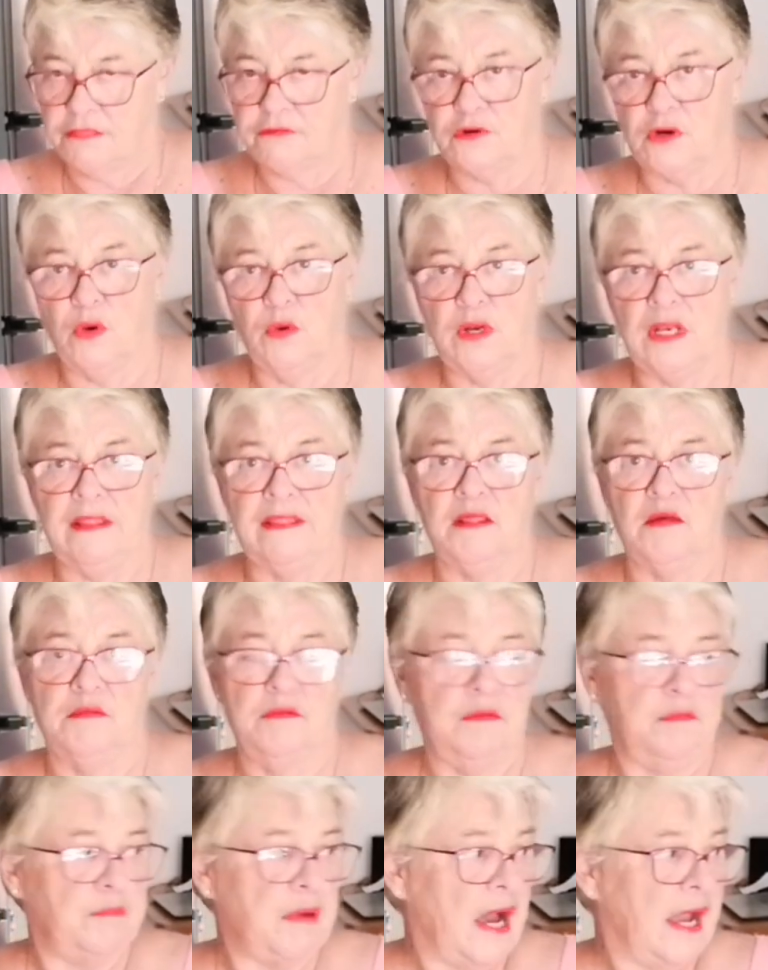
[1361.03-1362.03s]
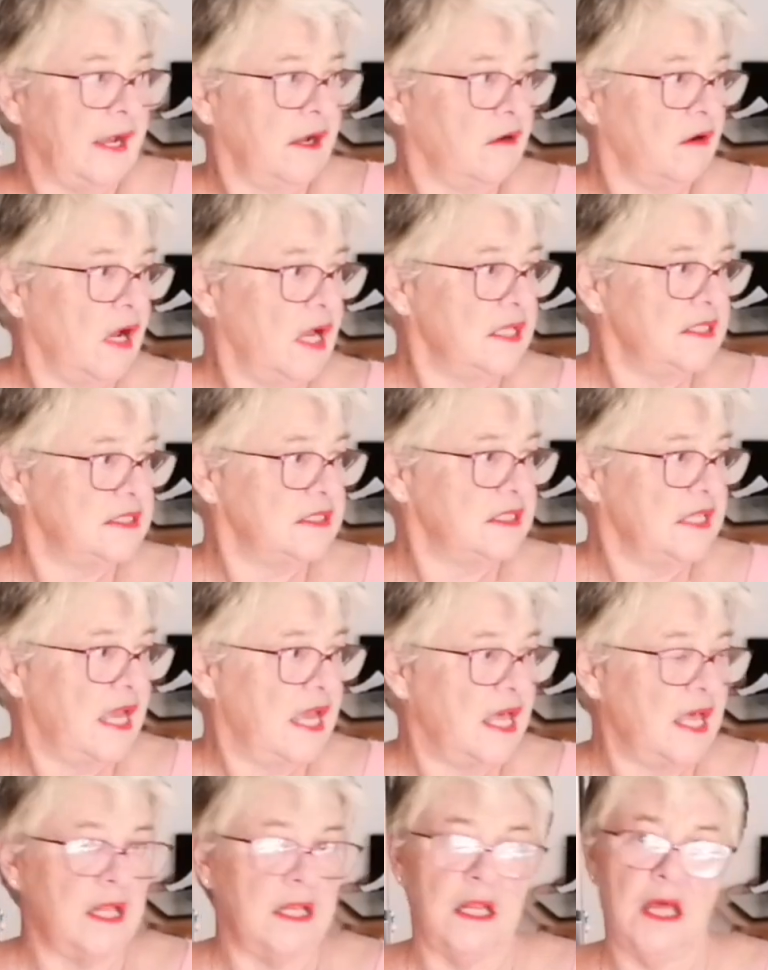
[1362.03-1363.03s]
throw it in the pie crust,
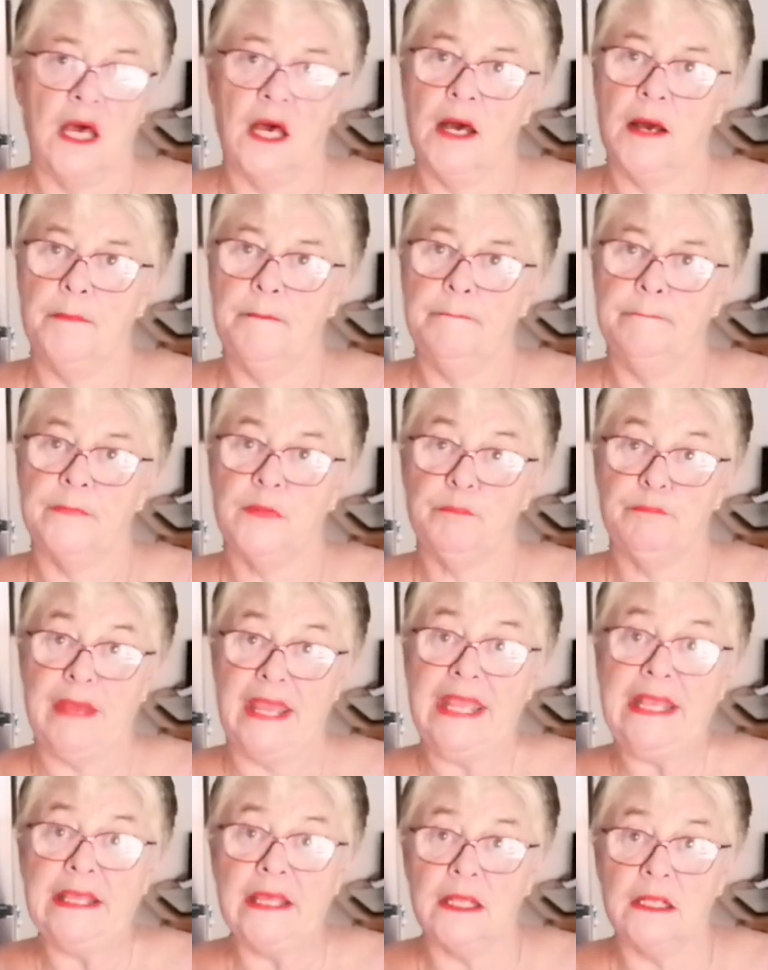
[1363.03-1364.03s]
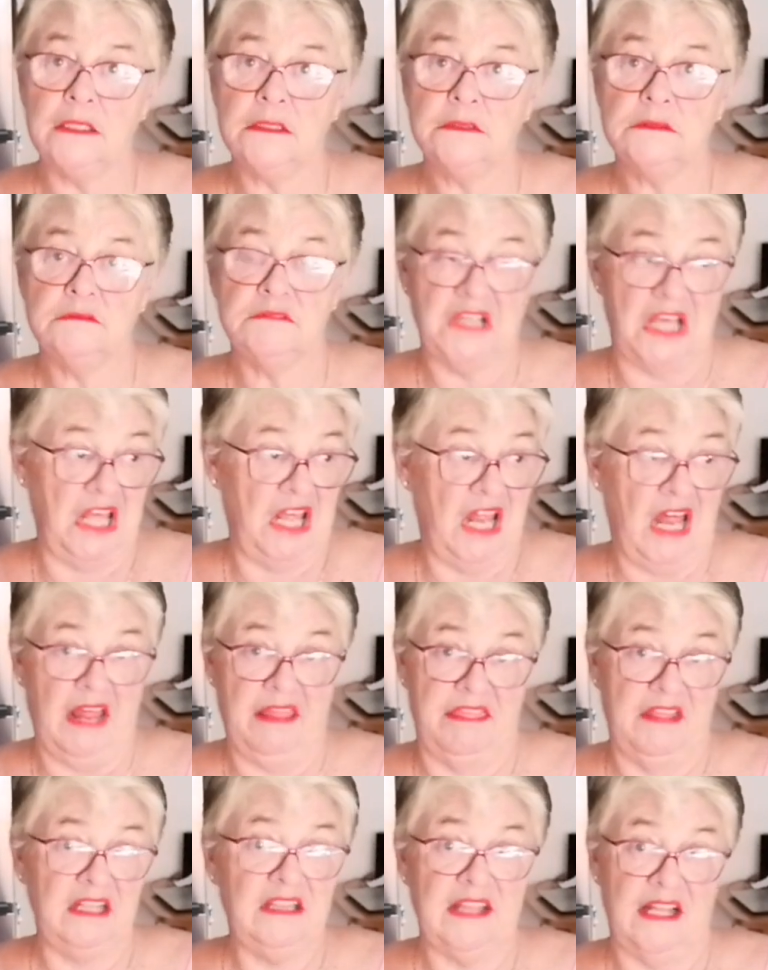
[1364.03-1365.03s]
and bake it. I
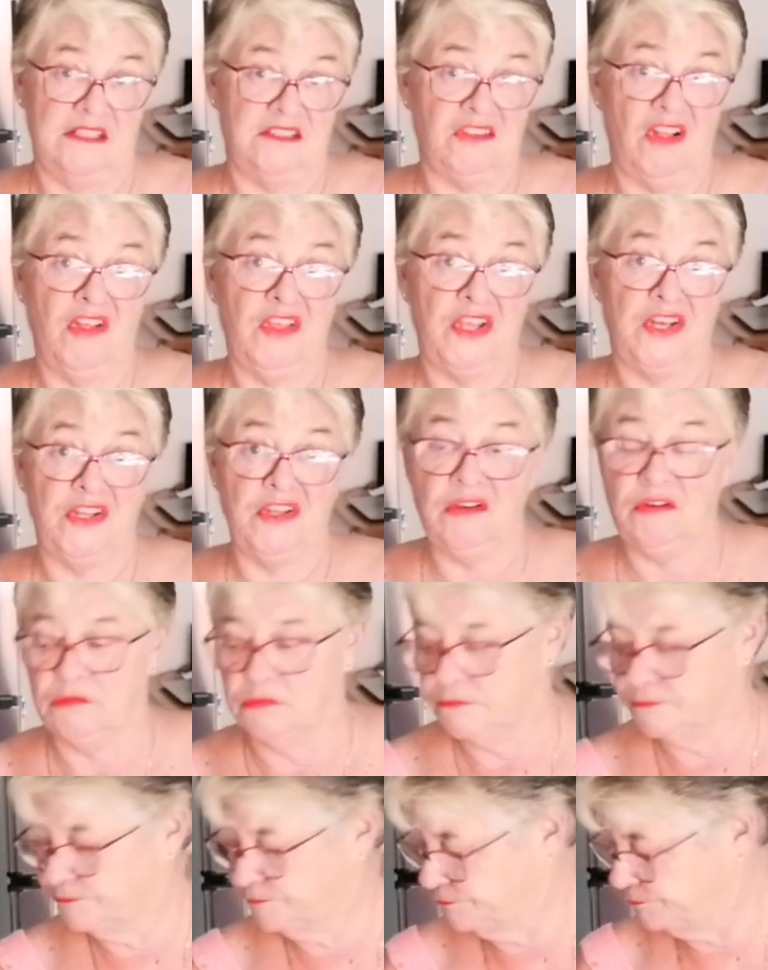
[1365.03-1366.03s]
think that's all you do.